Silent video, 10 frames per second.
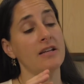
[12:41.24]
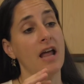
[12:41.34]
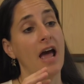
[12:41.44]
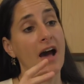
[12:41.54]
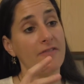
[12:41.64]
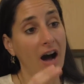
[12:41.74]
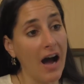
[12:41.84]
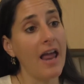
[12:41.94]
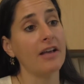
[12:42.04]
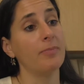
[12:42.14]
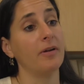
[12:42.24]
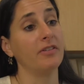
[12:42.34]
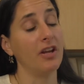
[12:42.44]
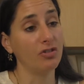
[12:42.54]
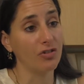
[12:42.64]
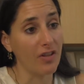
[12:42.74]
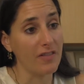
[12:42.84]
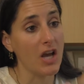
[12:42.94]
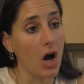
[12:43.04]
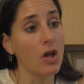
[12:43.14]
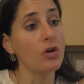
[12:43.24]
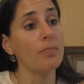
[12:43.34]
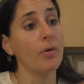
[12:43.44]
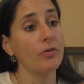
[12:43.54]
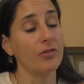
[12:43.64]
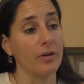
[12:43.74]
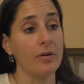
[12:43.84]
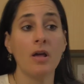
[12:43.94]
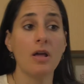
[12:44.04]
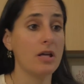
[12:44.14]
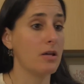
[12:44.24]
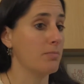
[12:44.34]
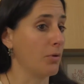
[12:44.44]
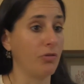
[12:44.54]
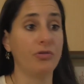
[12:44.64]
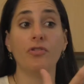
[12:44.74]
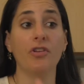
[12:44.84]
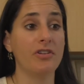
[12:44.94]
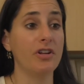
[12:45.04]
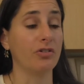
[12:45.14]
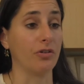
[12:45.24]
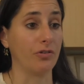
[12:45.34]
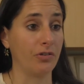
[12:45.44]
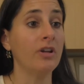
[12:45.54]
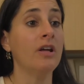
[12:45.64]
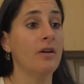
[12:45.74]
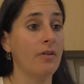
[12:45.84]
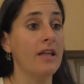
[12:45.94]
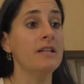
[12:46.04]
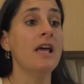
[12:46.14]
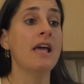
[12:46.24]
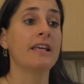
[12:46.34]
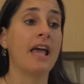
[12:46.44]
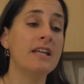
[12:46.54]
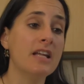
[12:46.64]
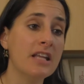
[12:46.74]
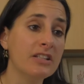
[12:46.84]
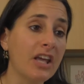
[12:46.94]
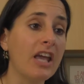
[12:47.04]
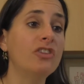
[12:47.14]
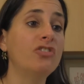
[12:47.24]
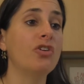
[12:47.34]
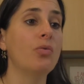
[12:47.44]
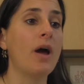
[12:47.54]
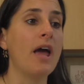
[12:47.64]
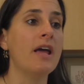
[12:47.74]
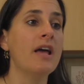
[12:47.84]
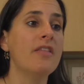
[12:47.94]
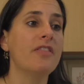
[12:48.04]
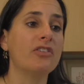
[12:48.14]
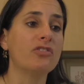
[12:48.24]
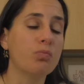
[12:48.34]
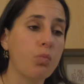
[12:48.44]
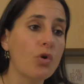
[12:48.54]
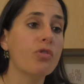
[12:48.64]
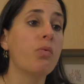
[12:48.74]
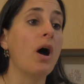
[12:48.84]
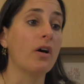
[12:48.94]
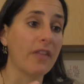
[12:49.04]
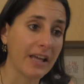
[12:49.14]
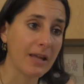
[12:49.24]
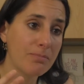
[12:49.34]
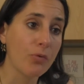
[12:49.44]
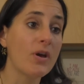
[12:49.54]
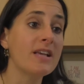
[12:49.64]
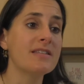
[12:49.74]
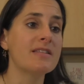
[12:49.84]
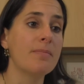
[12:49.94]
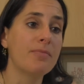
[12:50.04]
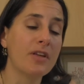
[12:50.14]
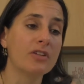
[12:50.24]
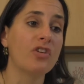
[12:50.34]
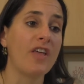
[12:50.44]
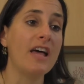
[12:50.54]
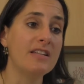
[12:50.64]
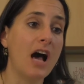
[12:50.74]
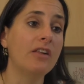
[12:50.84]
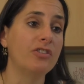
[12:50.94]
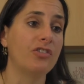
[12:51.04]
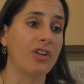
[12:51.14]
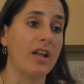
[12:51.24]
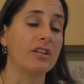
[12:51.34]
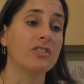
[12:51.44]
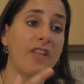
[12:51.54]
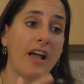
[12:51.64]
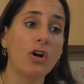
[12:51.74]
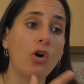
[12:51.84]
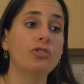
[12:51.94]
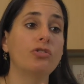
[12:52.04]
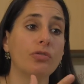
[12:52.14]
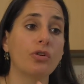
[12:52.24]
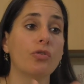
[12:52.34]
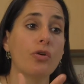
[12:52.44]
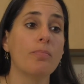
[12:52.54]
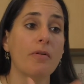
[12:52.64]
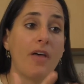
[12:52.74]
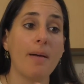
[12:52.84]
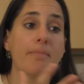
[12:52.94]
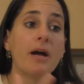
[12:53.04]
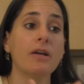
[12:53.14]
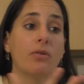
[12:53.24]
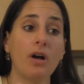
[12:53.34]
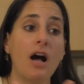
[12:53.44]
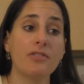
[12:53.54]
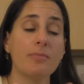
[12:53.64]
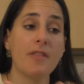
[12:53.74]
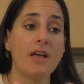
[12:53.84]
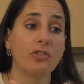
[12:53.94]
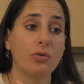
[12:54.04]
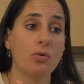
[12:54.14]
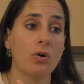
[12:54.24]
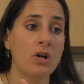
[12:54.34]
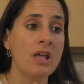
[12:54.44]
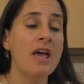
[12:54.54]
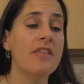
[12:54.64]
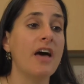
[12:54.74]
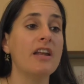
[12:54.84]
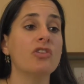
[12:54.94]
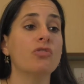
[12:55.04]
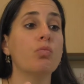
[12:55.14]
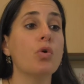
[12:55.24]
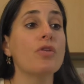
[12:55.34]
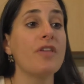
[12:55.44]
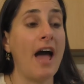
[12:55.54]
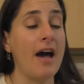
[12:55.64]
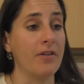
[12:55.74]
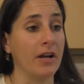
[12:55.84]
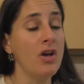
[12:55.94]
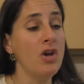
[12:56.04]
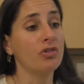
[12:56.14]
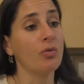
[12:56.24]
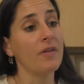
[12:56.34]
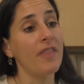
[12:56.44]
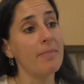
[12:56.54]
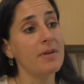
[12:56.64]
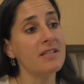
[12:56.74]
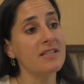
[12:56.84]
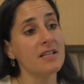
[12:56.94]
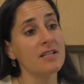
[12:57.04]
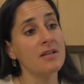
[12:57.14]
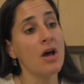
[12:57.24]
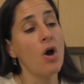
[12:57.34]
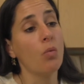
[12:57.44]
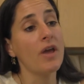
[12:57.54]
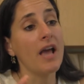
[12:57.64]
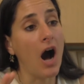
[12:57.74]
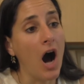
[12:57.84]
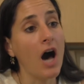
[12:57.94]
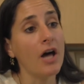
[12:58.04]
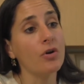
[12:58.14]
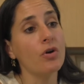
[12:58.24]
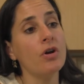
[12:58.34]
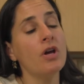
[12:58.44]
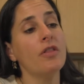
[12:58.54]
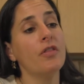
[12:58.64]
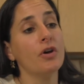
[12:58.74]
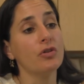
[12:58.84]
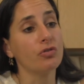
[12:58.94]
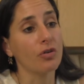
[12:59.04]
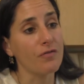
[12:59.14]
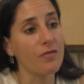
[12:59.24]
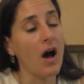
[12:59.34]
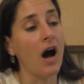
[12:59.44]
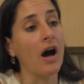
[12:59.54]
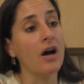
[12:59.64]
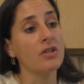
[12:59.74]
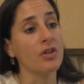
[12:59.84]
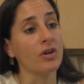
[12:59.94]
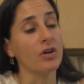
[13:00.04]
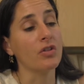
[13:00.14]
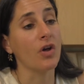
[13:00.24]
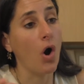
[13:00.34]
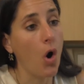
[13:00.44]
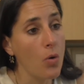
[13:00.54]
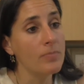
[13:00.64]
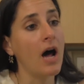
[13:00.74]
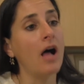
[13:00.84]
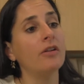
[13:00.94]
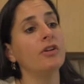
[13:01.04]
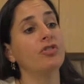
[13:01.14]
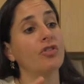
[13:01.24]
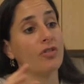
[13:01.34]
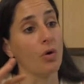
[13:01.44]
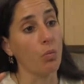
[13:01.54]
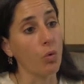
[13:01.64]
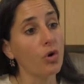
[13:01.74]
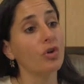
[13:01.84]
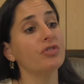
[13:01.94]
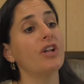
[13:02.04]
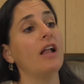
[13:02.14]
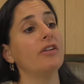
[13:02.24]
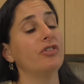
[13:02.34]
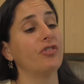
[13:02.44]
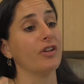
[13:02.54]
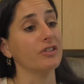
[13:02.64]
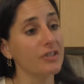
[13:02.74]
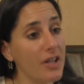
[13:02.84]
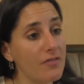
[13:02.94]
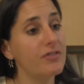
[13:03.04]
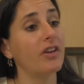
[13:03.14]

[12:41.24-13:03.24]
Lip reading: have high expectations that the other person, both students and teachers, right, can engage in a way that's worthwhile, that can bring something to that knowledge setting, to that cultural group of that microcosm in that school that is worth having. So what that means is we honor the sort of the home knowledge, the world knowledge, the lived